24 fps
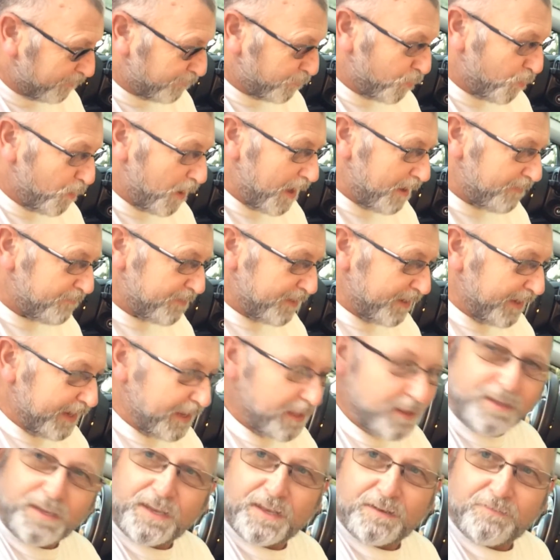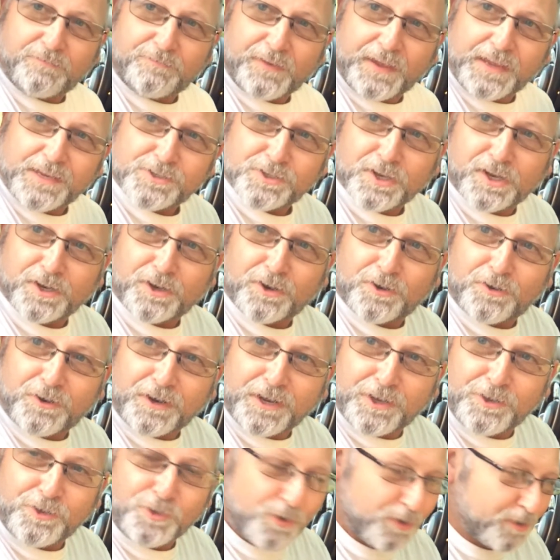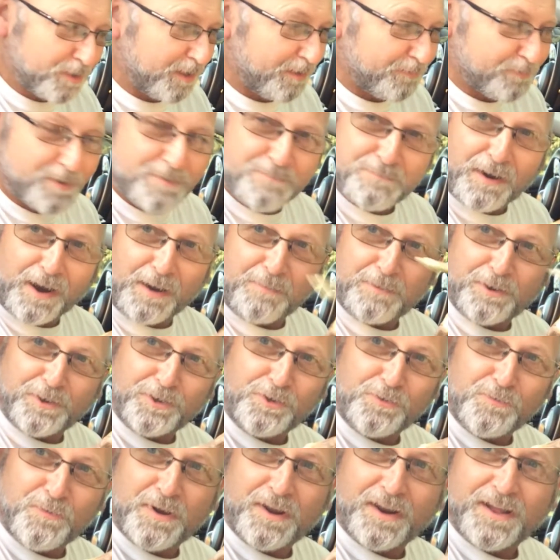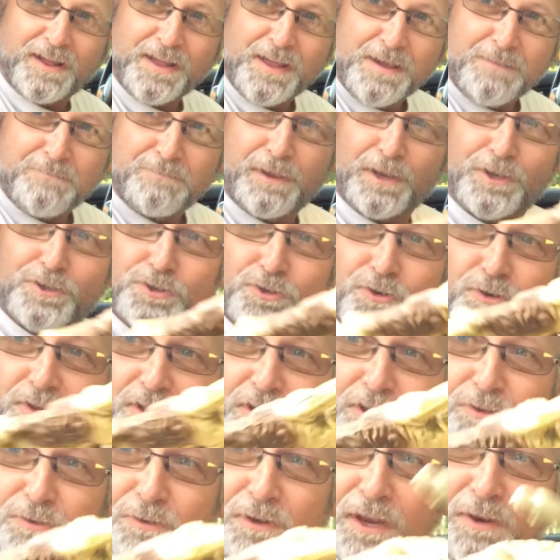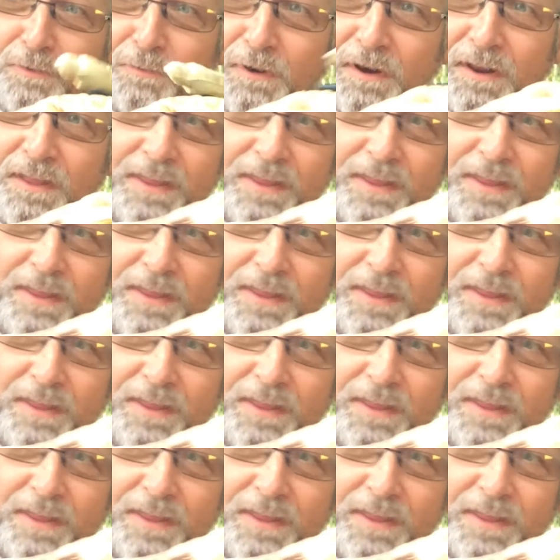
you have an alien face hugger in your glove compartment, you want to make sure that you get rid of